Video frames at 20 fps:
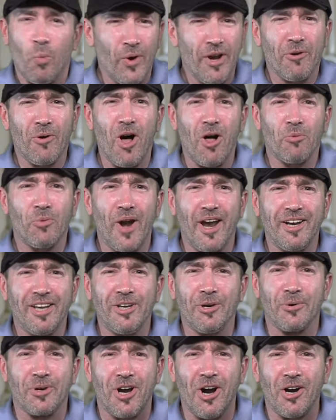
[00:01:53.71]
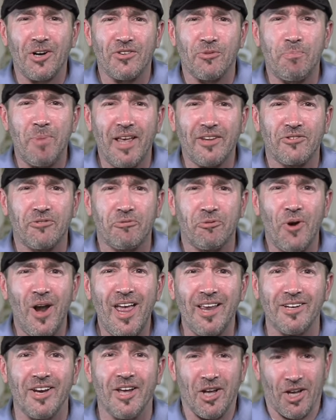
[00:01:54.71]
We're already your cart's best
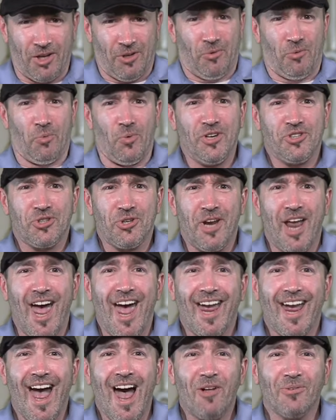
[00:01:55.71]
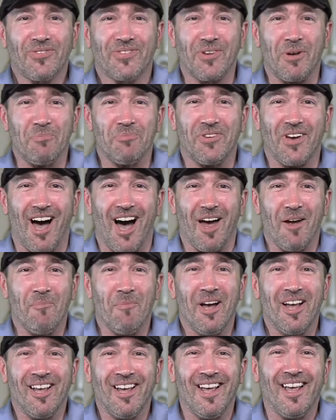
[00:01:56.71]
friend. We should hang out
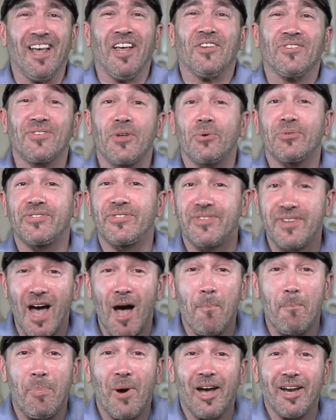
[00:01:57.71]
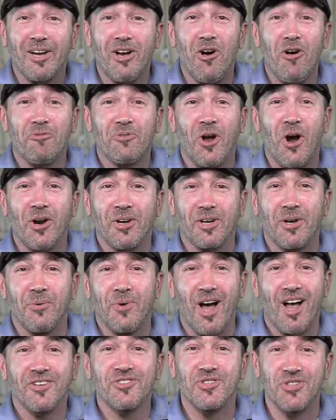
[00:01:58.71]
sometime. So stop by golf cart
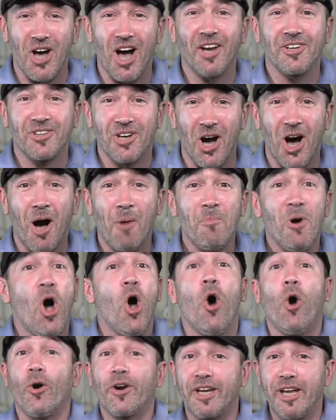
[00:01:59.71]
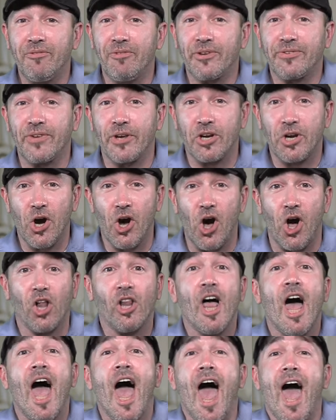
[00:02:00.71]
garage dot com or give us a
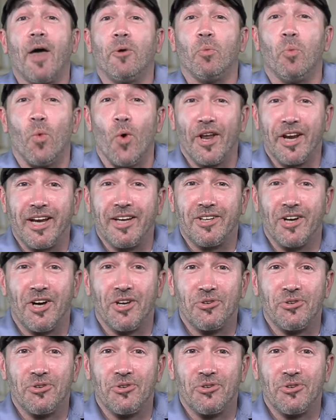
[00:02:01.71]
call at one eight